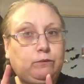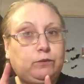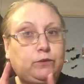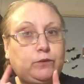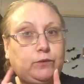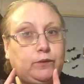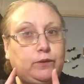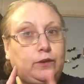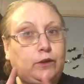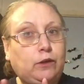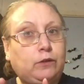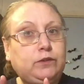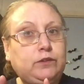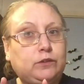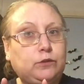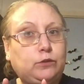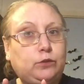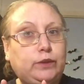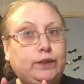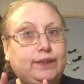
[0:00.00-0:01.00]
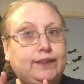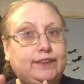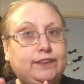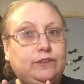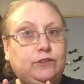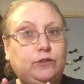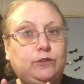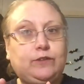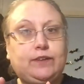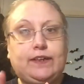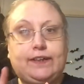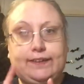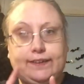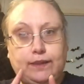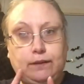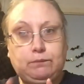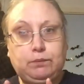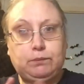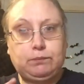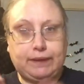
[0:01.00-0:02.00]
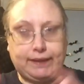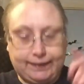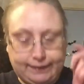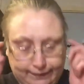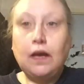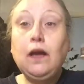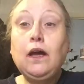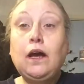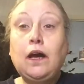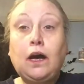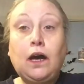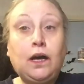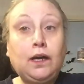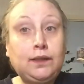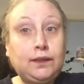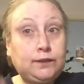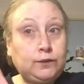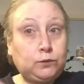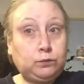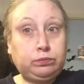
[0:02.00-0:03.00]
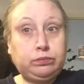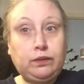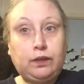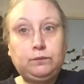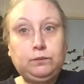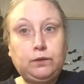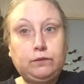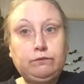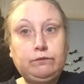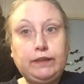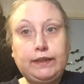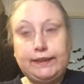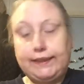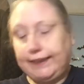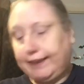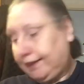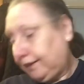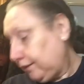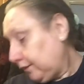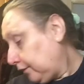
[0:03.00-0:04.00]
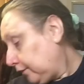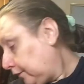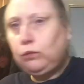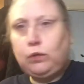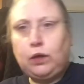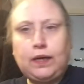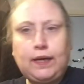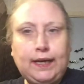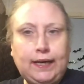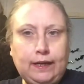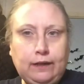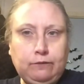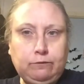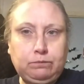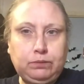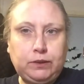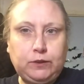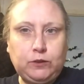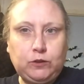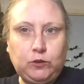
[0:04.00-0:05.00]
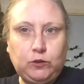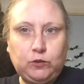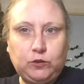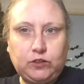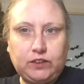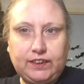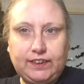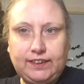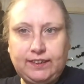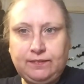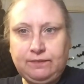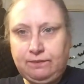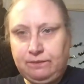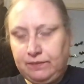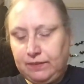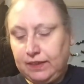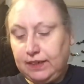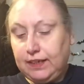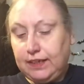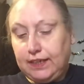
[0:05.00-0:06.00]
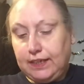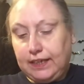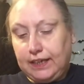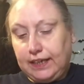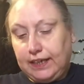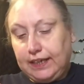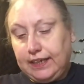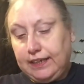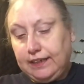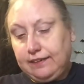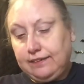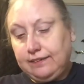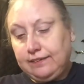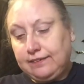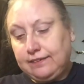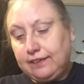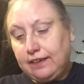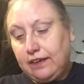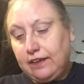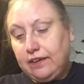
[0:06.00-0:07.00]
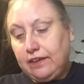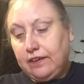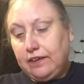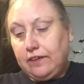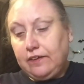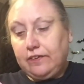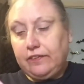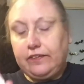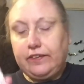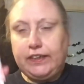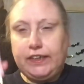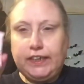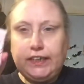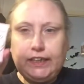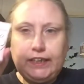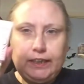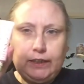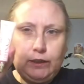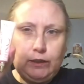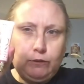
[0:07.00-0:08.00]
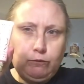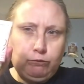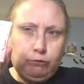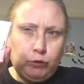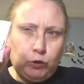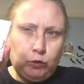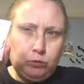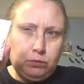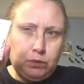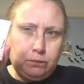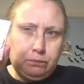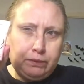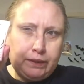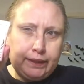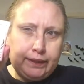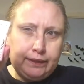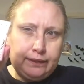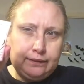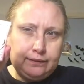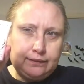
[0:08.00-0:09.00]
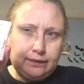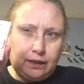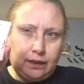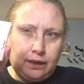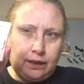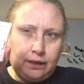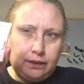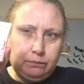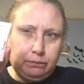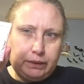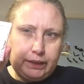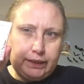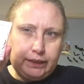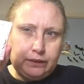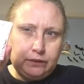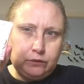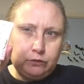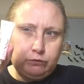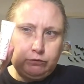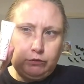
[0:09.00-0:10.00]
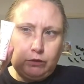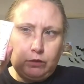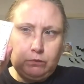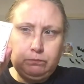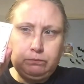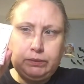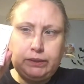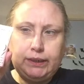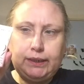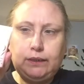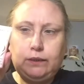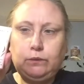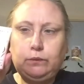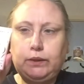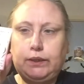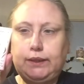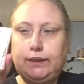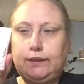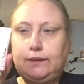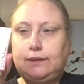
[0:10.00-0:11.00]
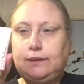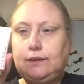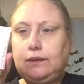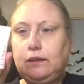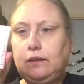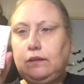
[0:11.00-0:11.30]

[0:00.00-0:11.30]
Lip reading: So I'm going to quickly do that and I'll be back. Eyelids primed and ready. What I have been using is the Rumour Base Eye Base from P. Louise.